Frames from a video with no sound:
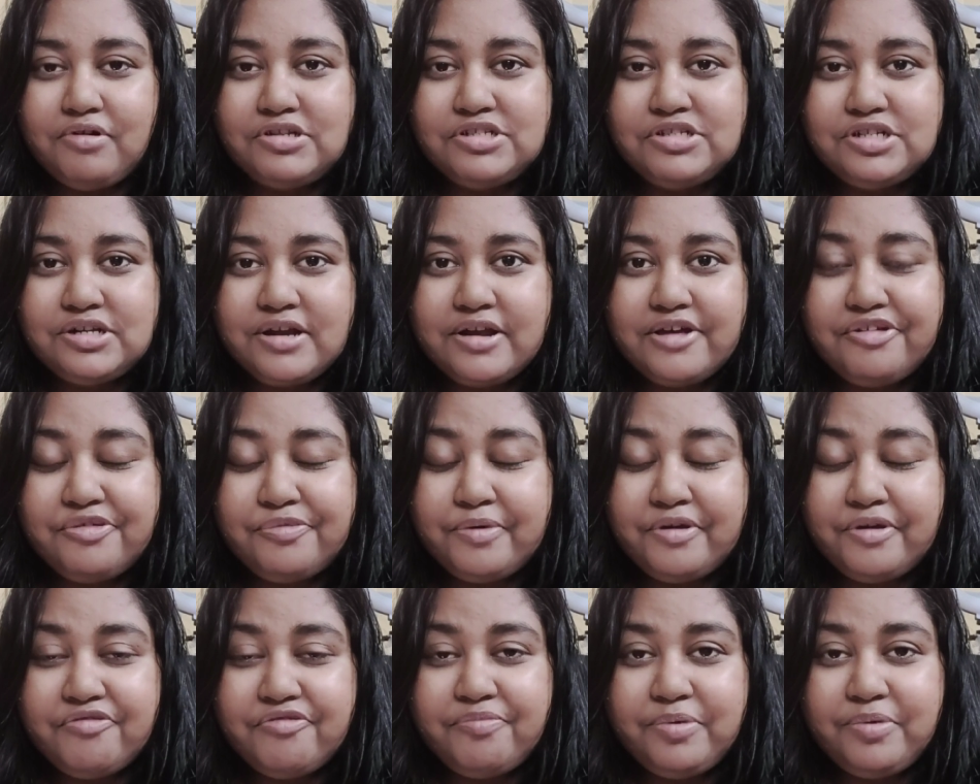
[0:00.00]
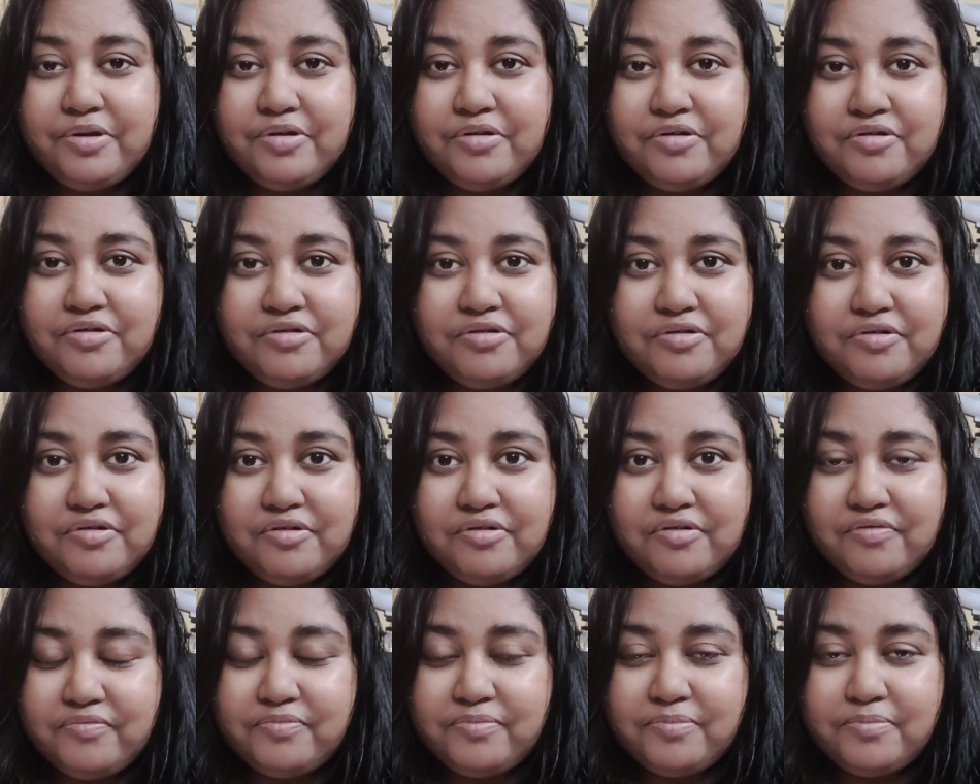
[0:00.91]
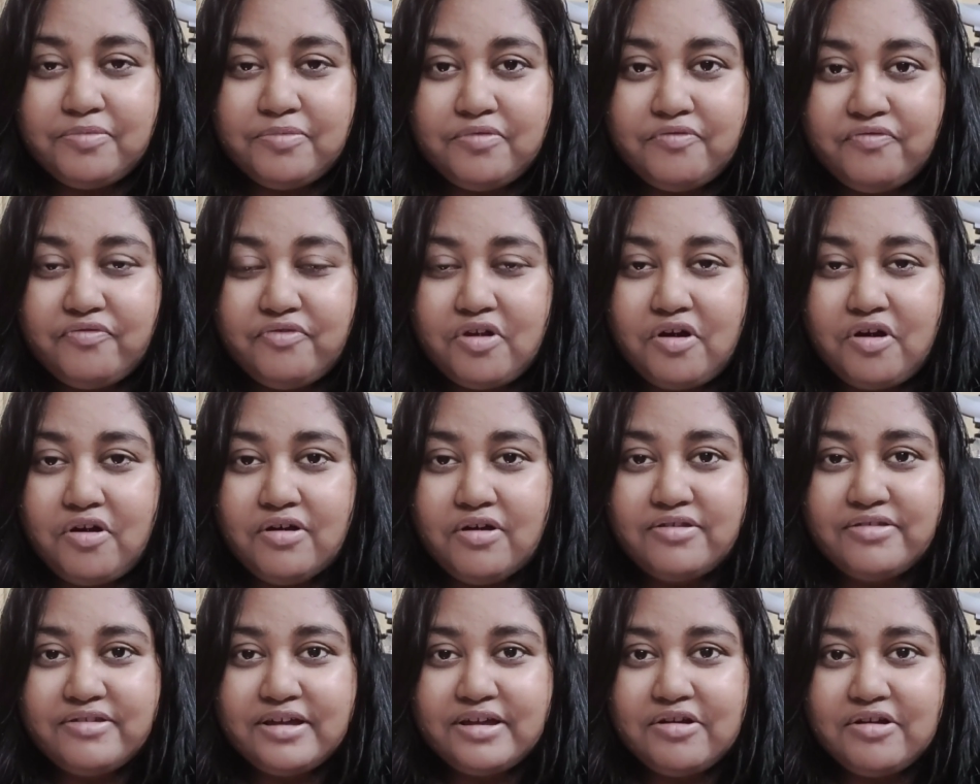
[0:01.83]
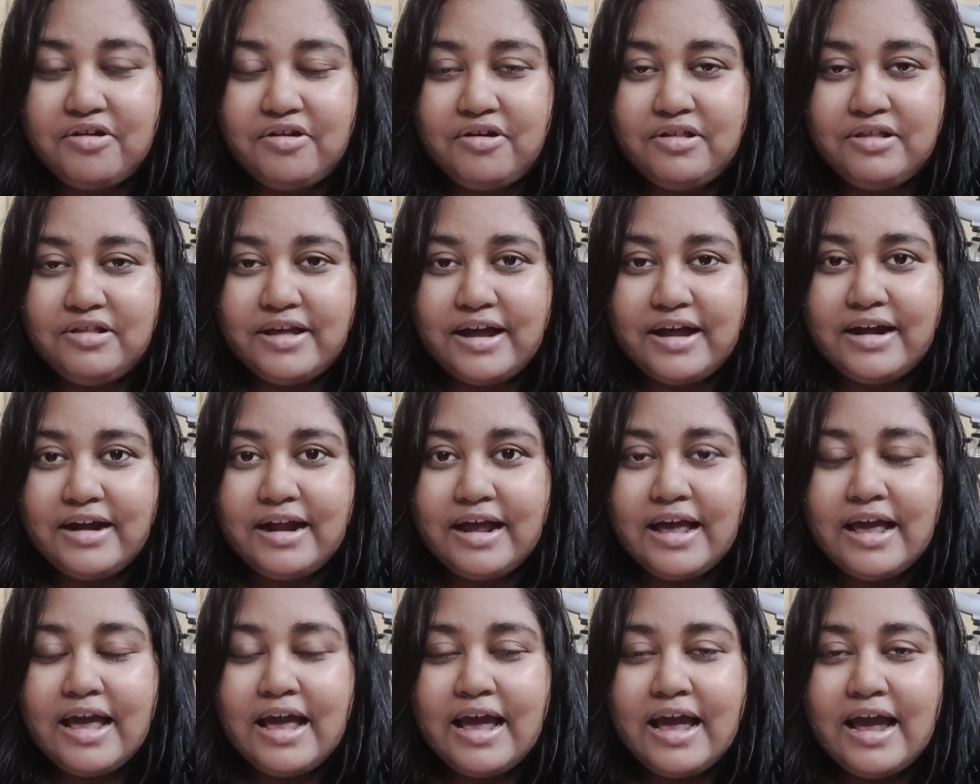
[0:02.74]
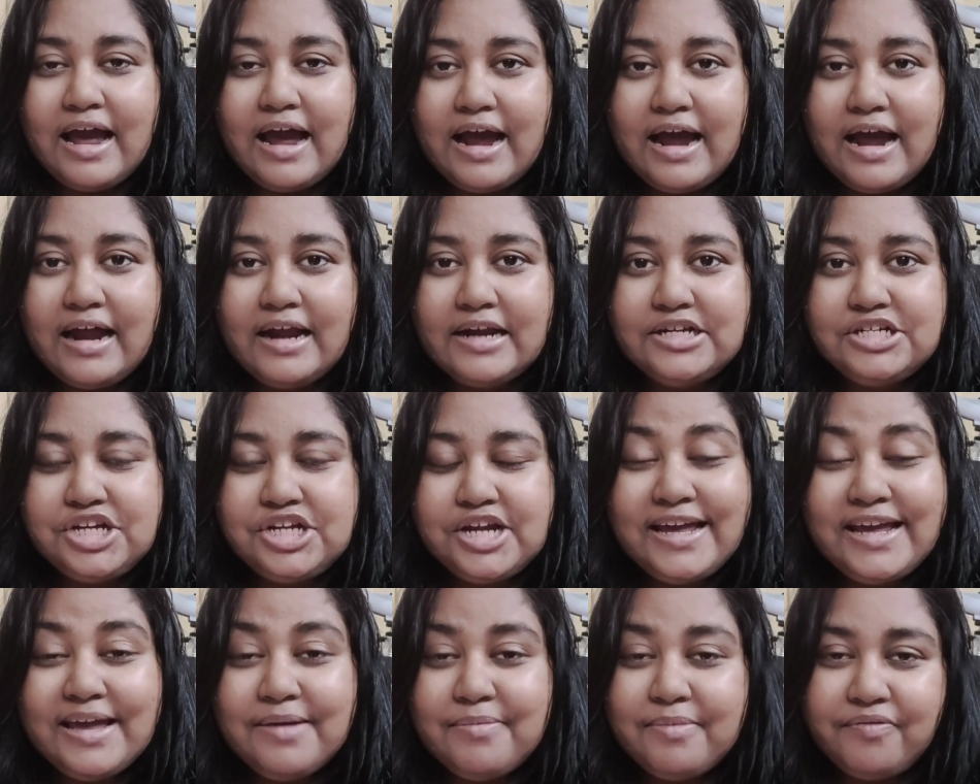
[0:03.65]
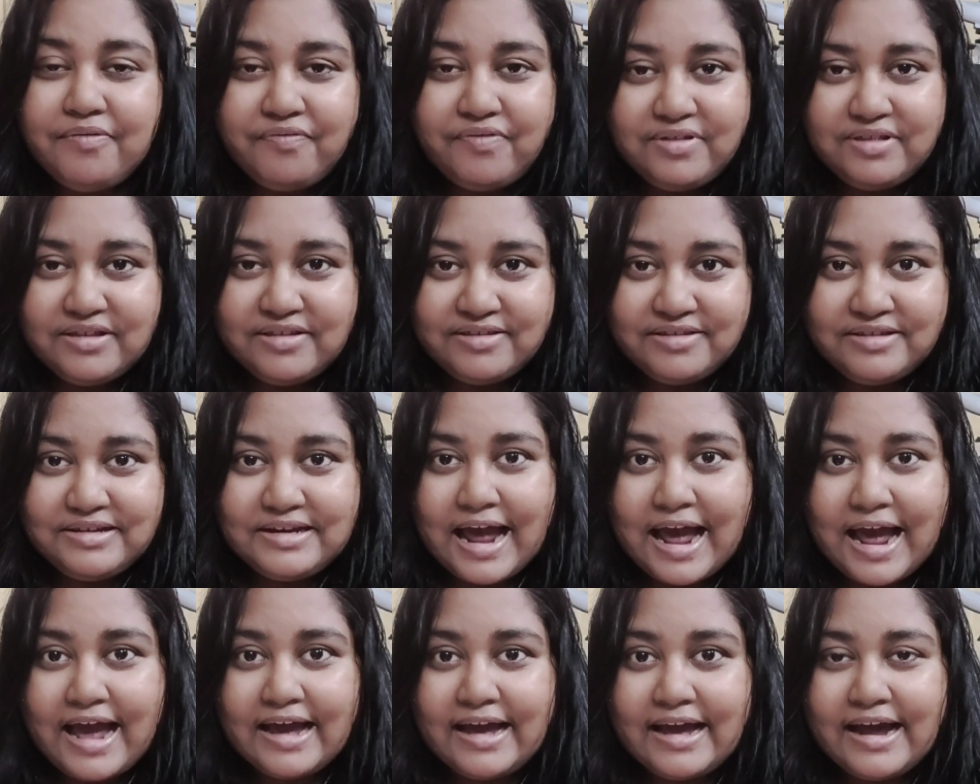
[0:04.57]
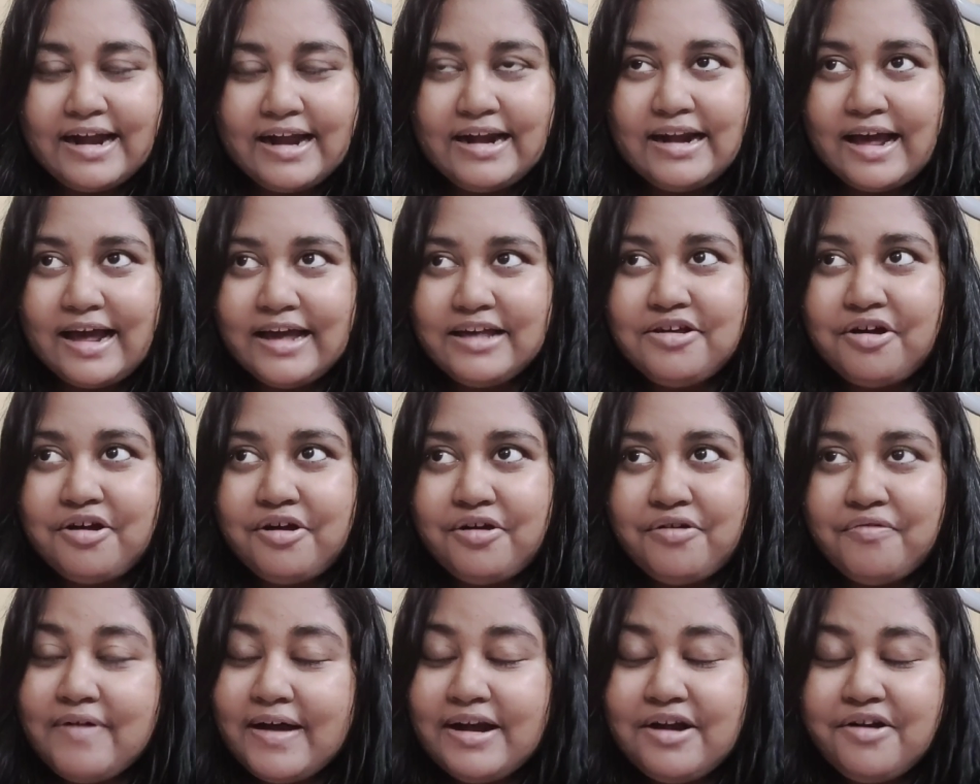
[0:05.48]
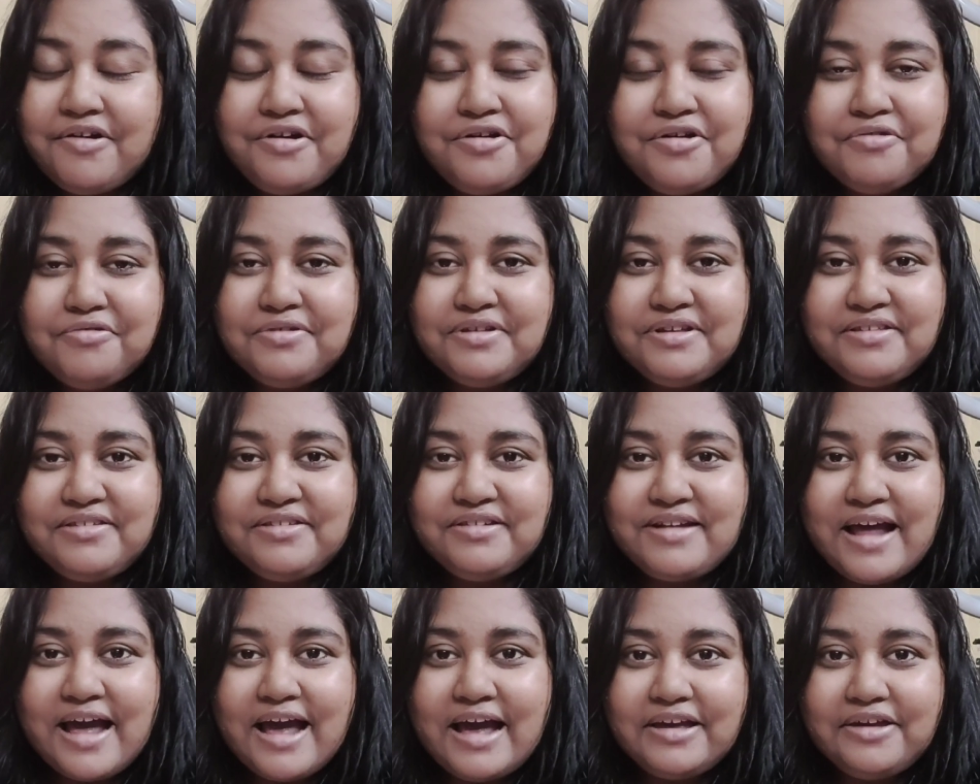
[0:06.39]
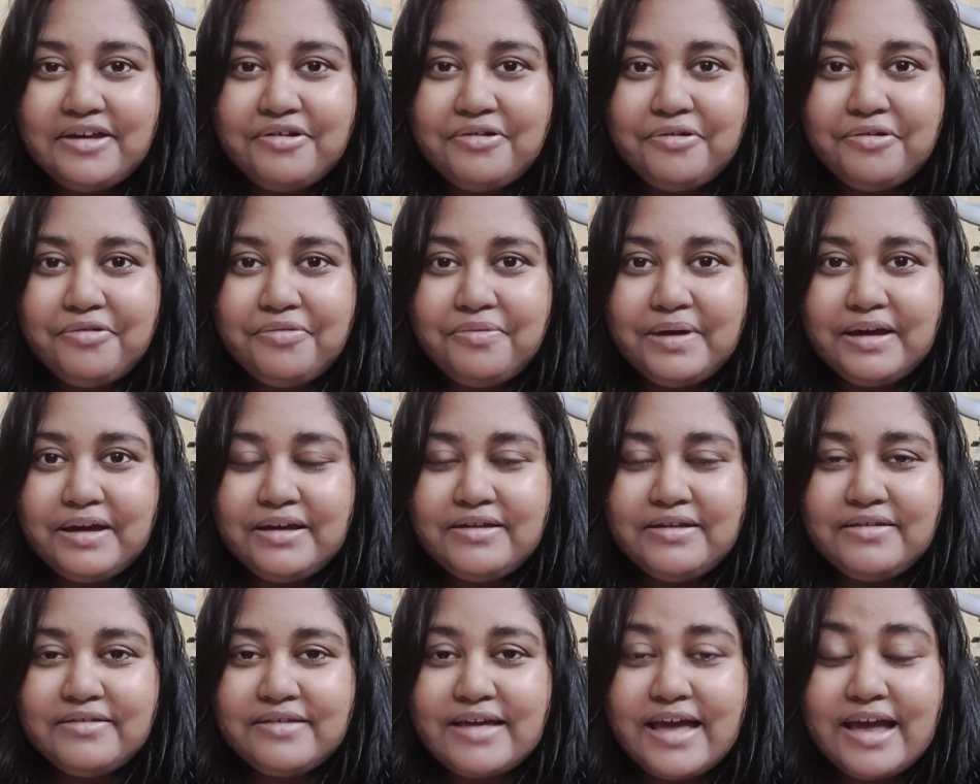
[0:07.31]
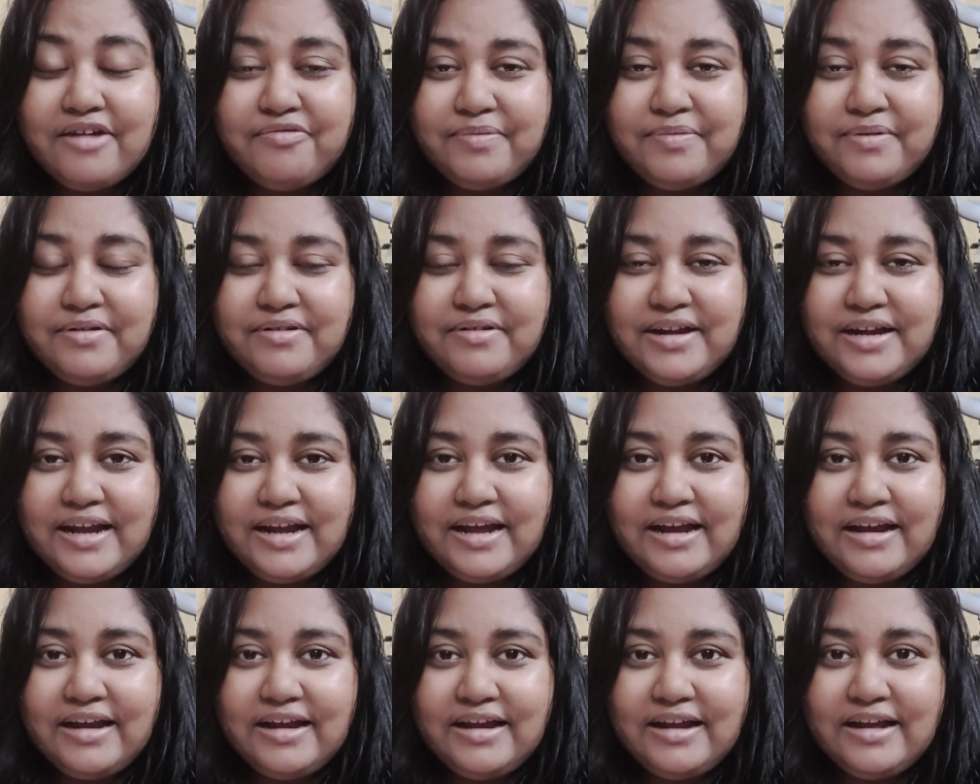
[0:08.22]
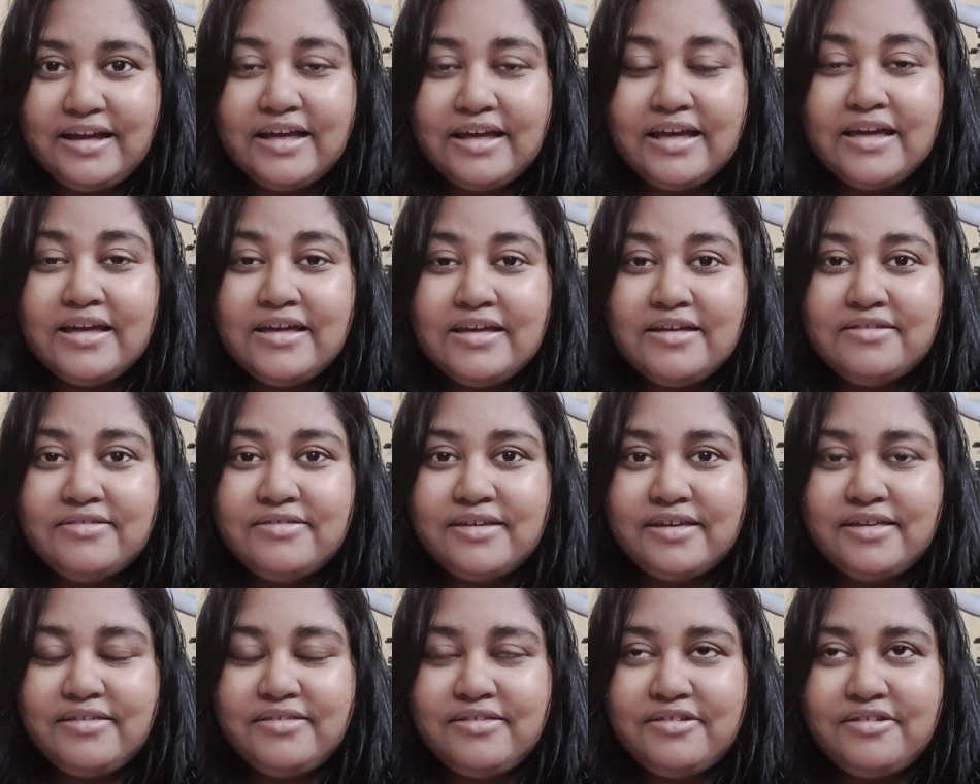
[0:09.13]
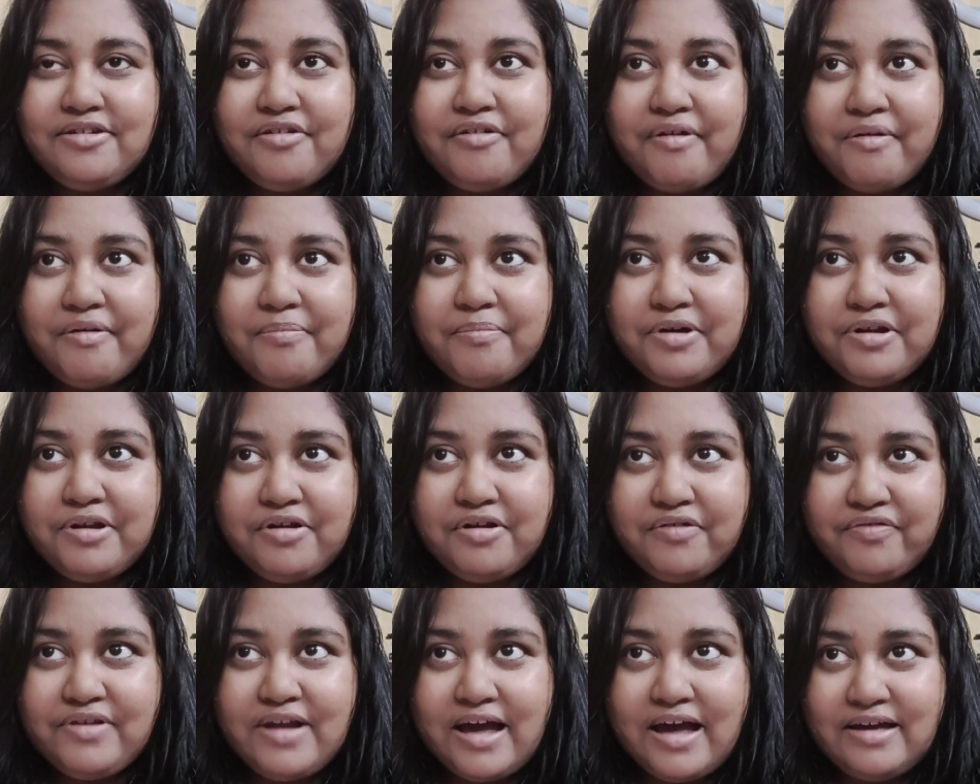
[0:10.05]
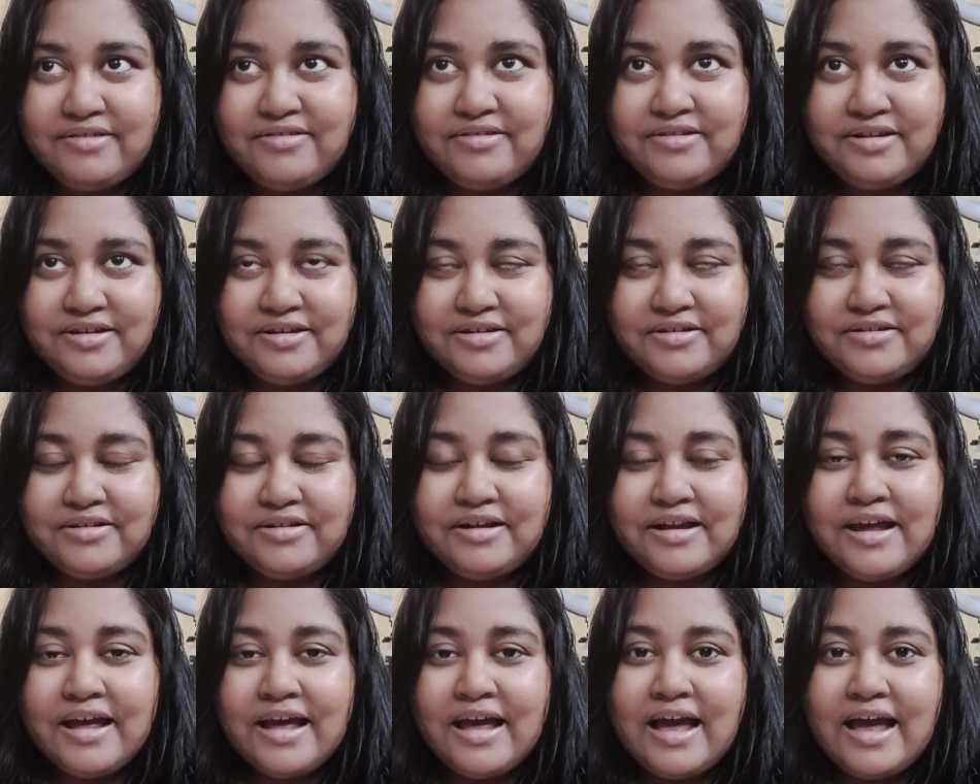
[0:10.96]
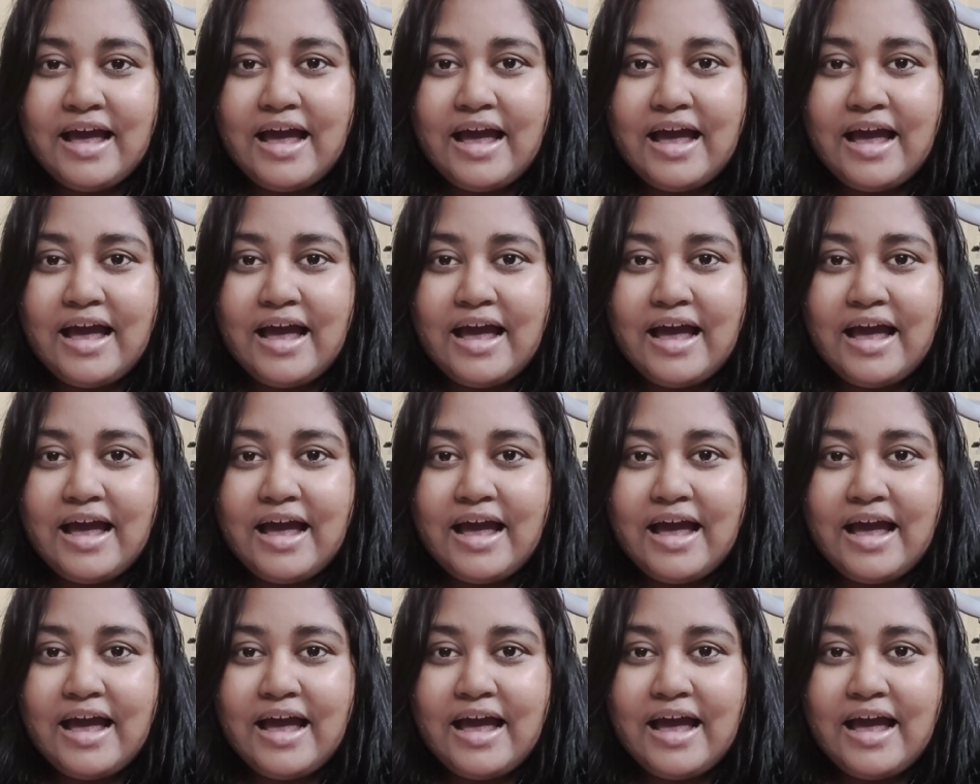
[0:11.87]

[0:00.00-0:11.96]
to watch her SPFBO vlogs and all that, and she came up with this tag and I thought, why not do this tag, you know, because I've been reading indie since November of last year,